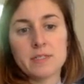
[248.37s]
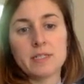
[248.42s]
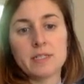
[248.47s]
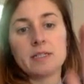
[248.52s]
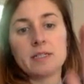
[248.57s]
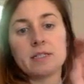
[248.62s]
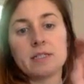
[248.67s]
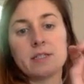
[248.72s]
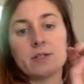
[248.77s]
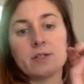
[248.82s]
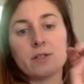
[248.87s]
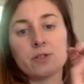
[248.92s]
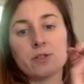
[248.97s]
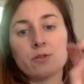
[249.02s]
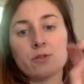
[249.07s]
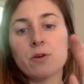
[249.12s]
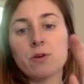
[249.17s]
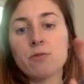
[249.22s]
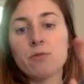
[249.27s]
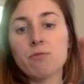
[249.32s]
is there's
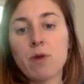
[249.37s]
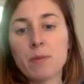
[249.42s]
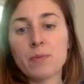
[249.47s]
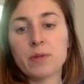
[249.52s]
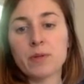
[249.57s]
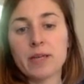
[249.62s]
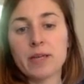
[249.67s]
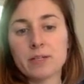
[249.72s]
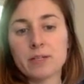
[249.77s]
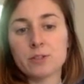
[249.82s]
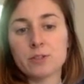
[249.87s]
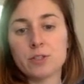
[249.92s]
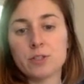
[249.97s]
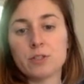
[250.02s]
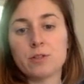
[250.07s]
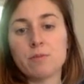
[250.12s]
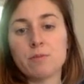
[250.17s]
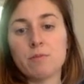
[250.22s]
3 replication